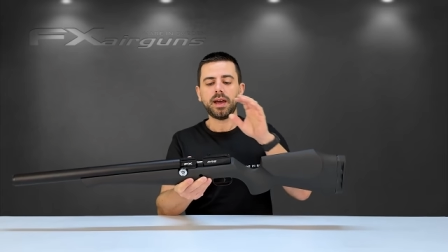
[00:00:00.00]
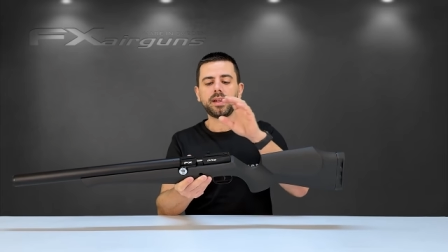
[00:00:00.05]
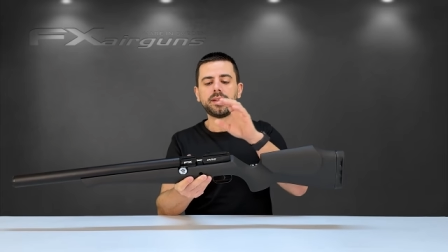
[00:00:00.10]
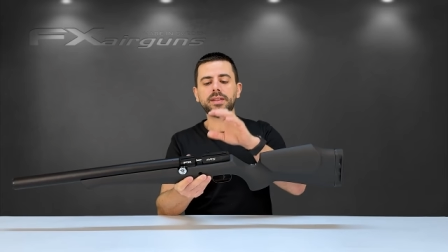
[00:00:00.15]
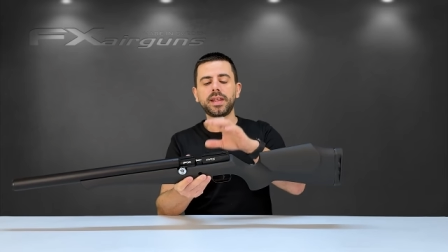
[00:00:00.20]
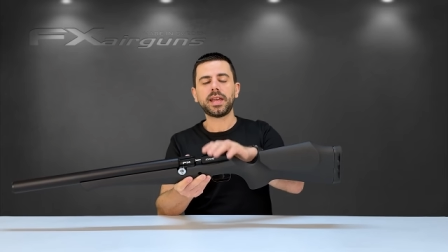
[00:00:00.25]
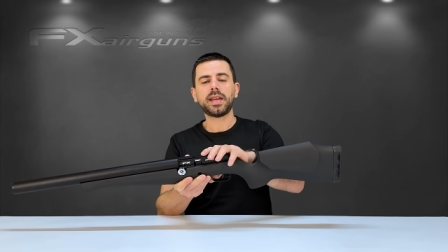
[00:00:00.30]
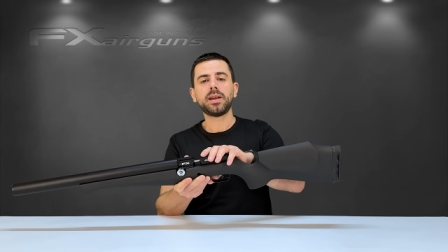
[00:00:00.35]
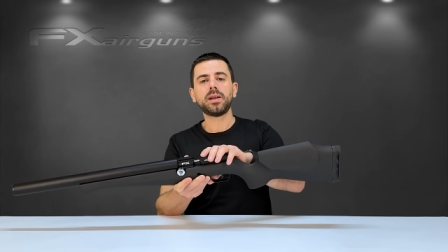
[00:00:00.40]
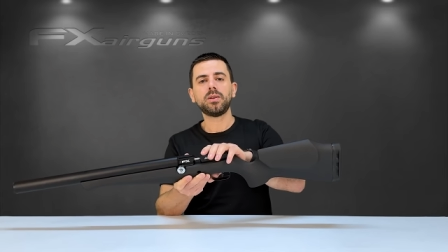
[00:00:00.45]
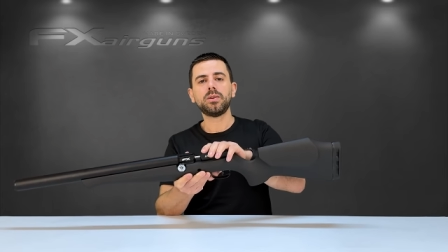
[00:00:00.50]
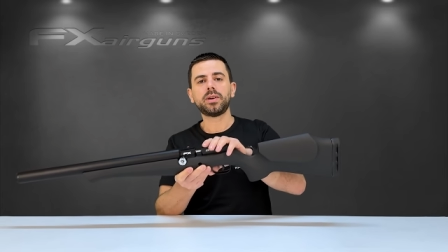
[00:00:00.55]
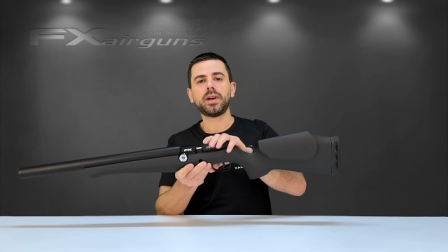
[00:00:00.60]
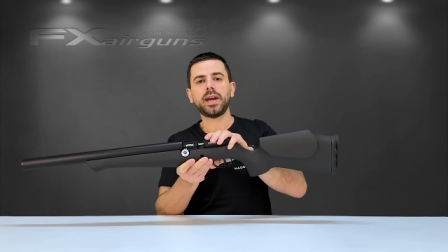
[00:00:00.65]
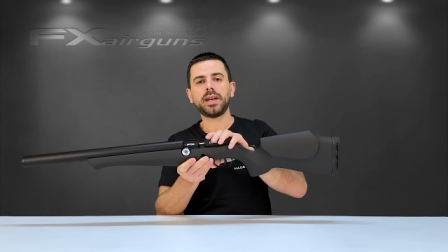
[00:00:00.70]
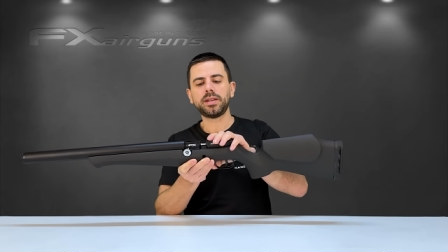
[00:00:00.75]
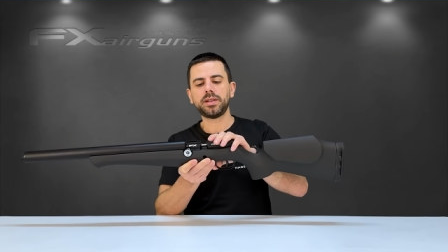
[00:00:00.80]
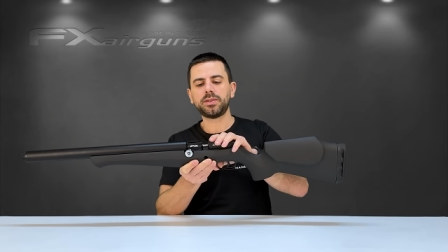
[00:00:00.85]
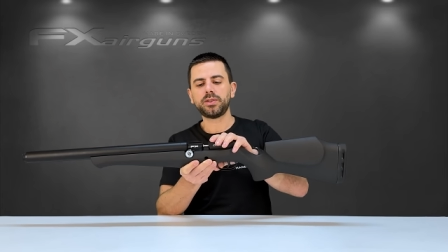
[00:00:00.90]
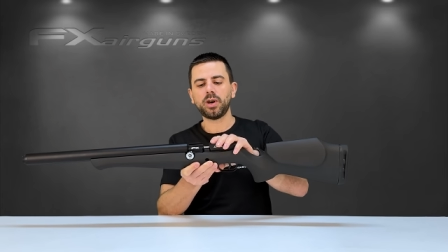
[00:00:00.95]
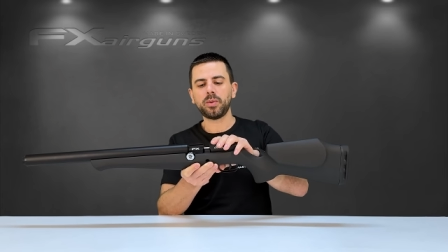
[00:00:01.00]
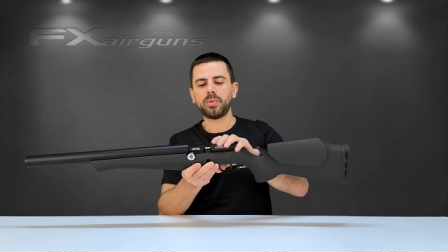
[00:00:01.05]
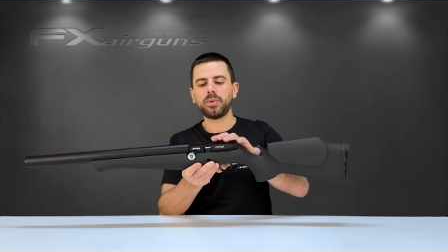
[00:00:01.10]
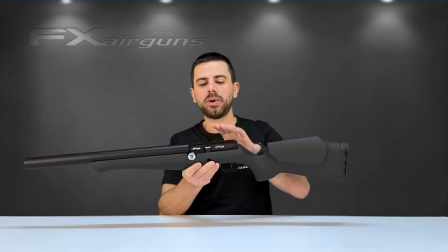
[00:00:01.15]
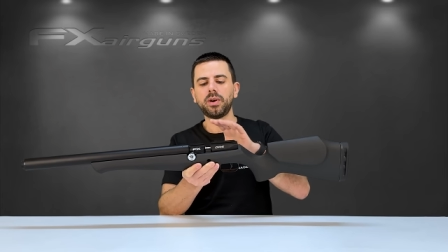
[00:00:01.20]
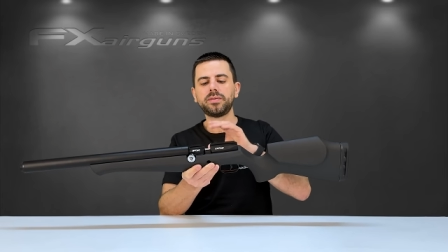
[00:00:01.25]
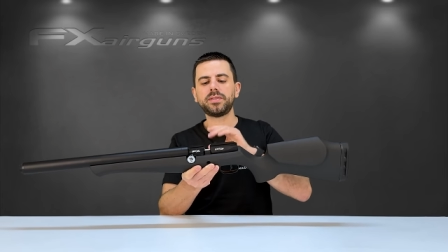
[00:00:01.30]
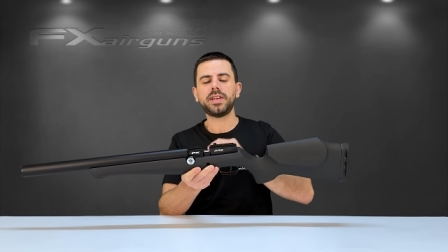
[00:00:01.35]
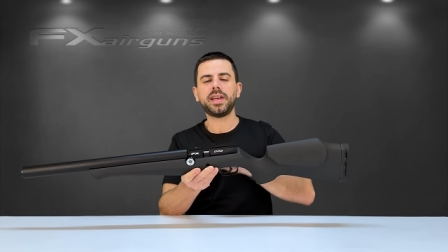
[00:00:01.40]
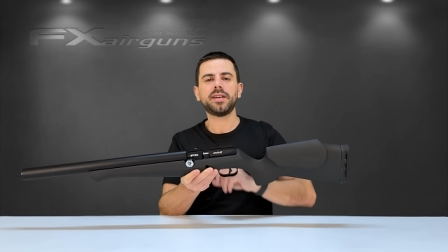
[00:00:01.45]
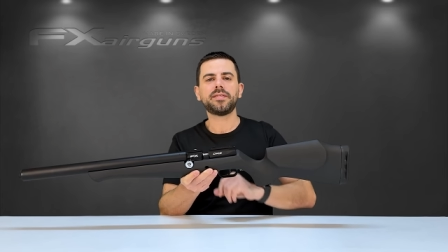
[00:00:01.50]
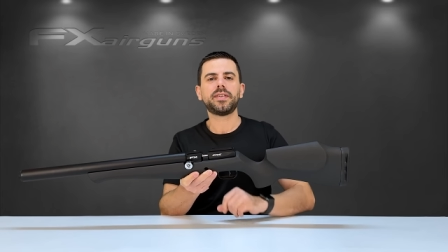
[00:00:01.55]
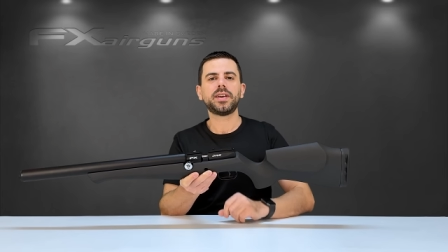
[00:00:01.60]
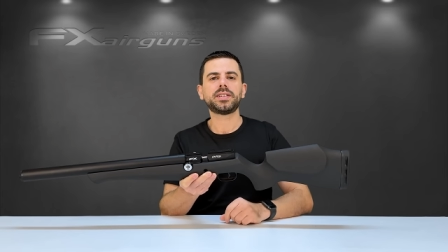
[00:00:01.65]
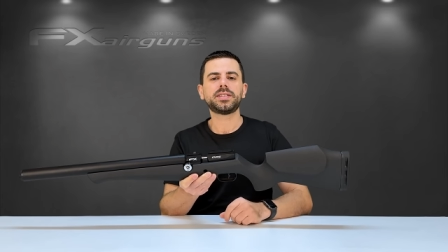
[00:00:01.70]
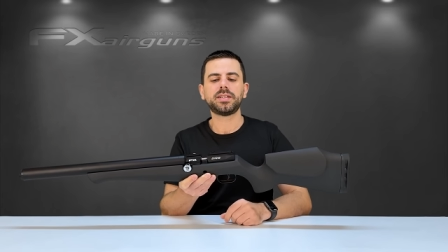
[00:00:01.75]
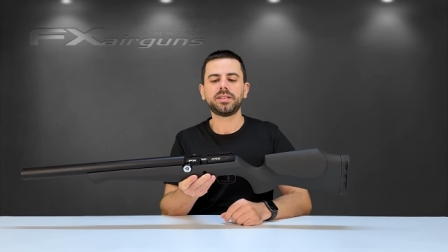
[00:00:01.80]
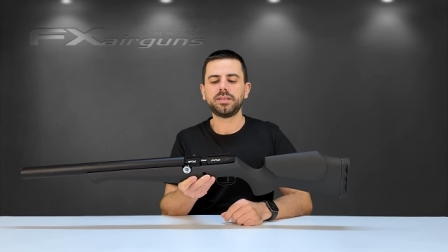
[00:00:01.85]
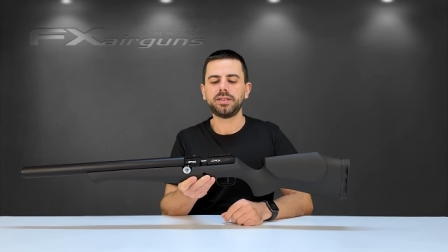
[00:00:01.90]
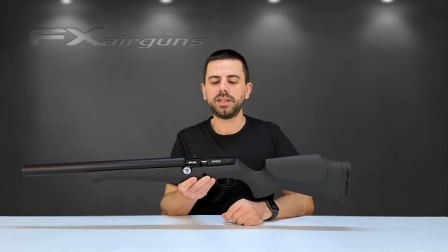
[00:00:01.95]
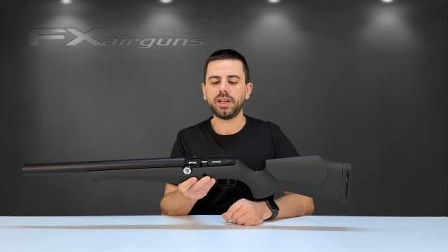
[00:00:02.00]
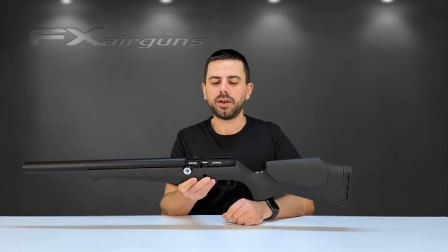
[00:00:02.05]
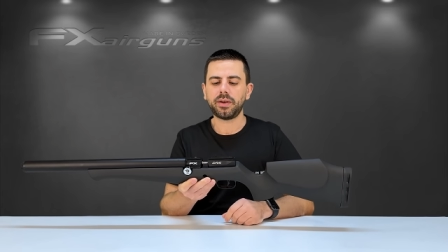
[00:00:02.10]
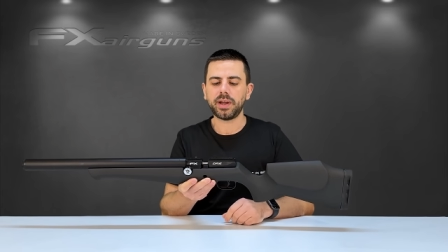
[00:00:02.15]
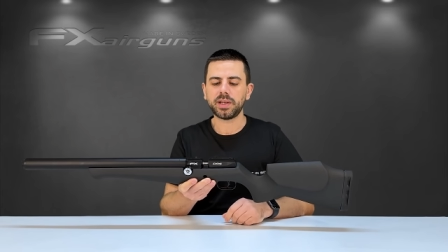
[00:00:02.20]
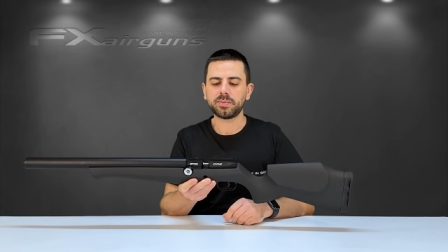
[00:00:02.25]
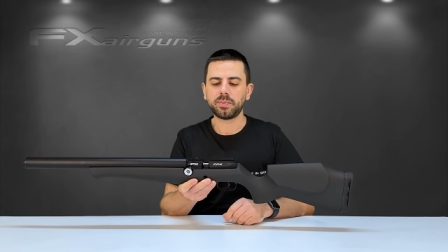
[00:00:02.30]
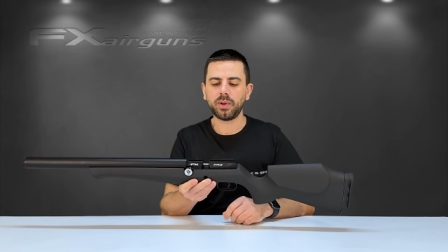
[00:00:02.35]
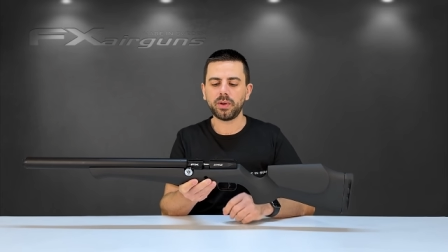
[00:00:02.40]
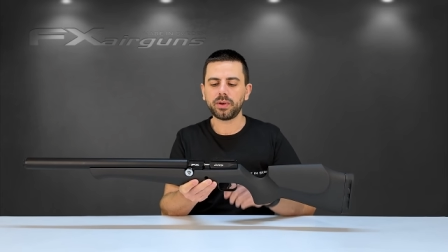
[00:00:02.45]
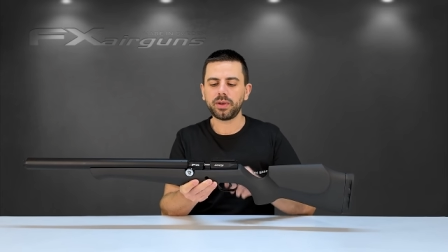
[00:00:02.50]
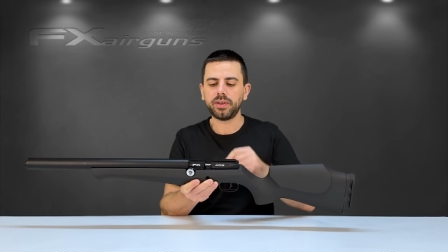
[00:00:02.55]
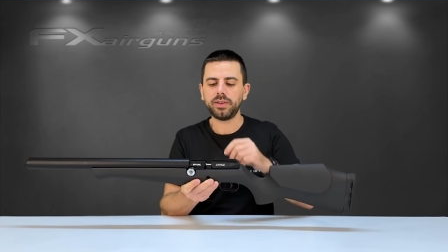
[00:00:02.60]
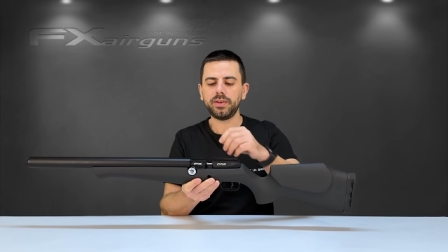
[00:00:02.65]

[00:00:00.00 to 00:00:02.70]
Taking a look at the top of the F X D R S block,